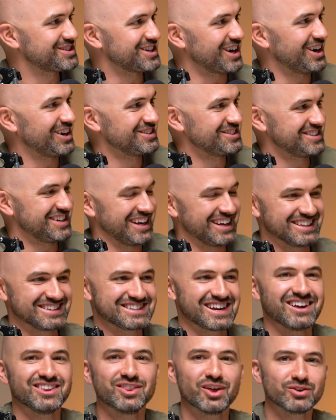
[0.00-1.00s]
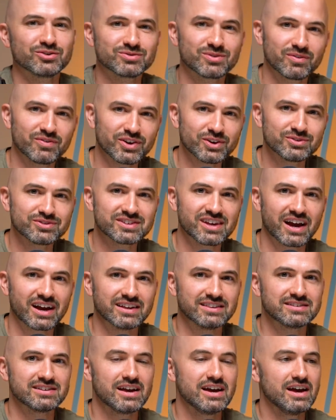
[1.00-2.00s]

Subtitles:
searches on those review sites?